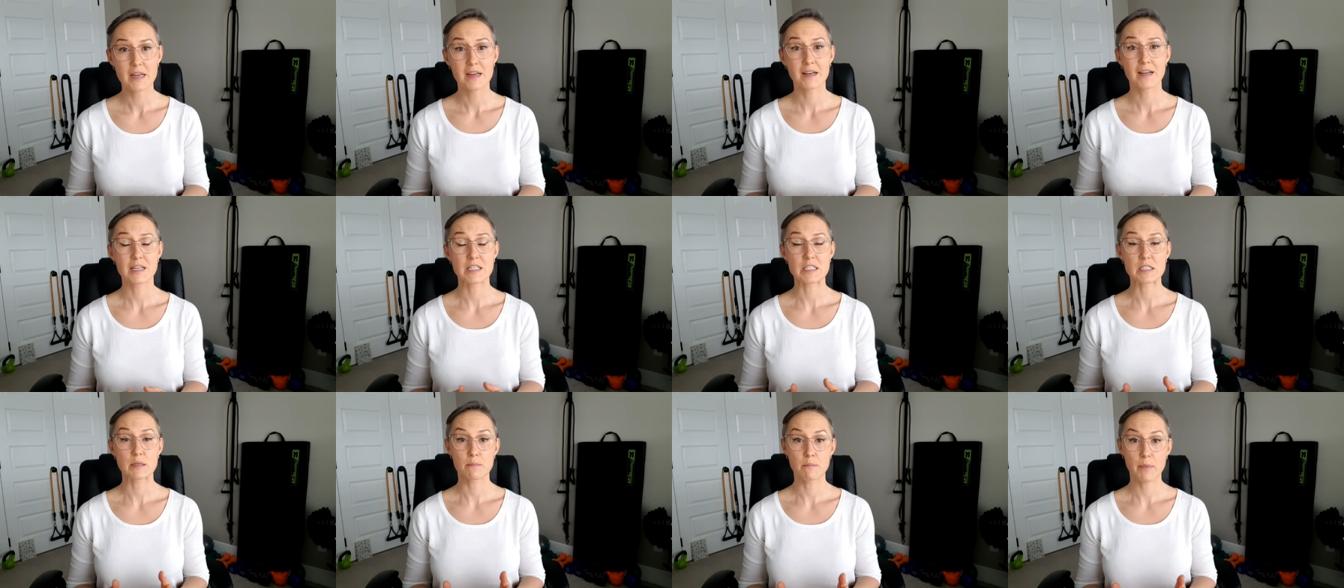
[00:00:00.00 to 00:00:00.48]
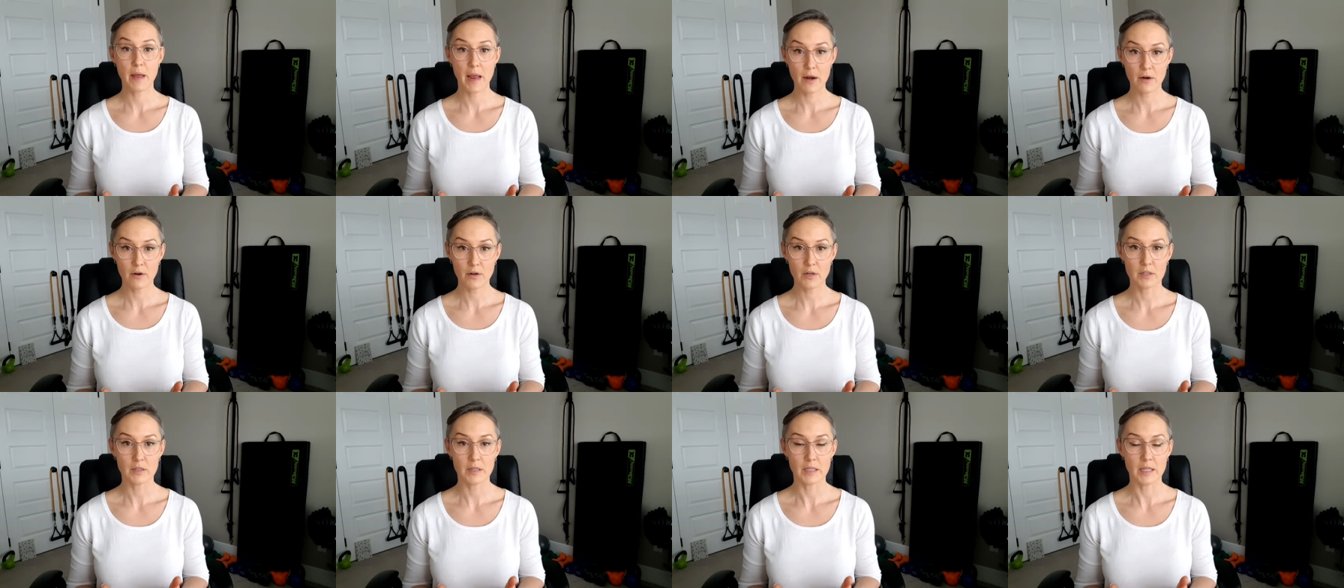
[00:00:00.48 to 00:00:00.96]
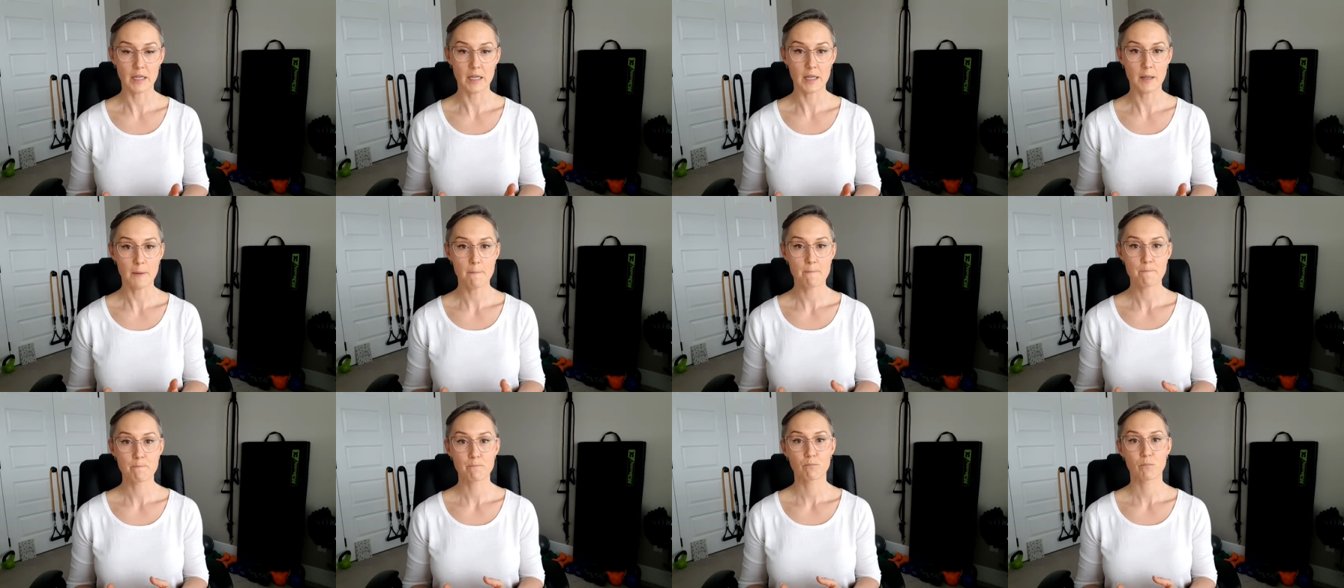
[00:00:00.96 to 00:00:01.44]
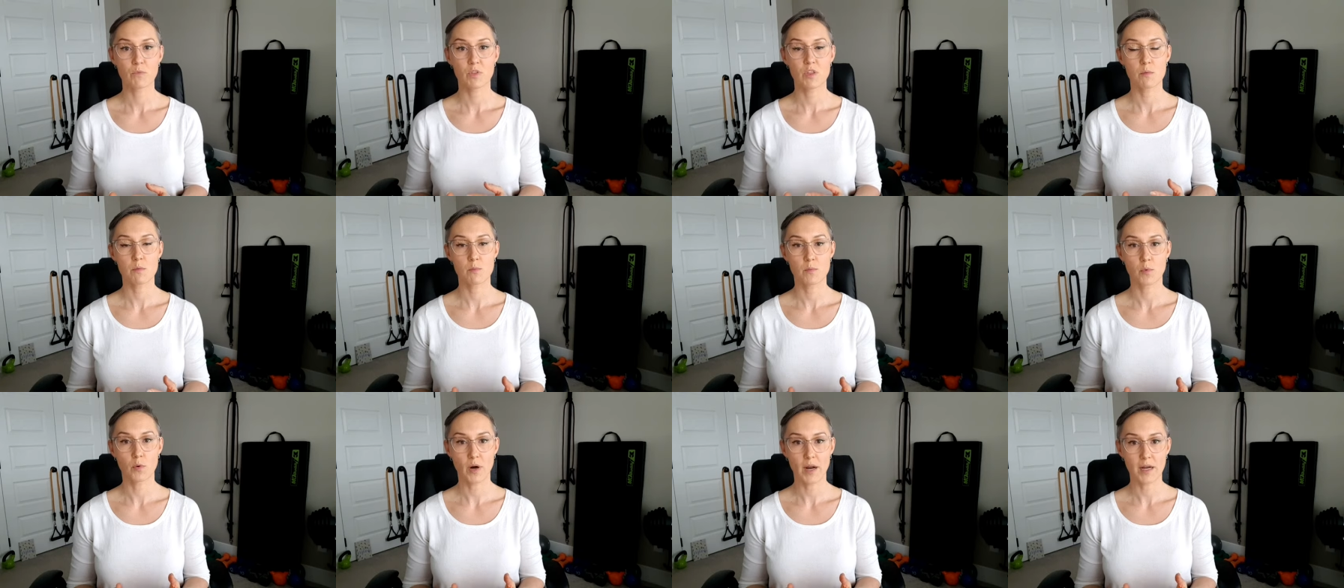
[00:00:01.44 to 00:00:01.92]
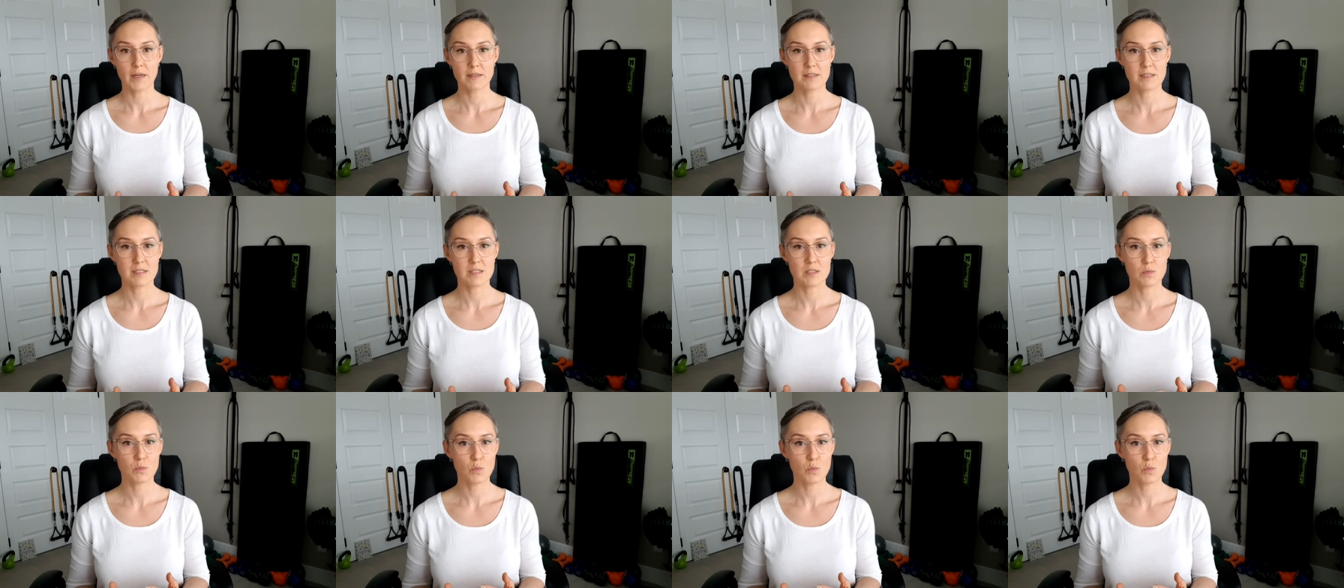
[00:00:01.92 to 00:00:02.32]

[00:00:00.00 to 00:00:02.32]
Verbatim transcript: because apparently the breasts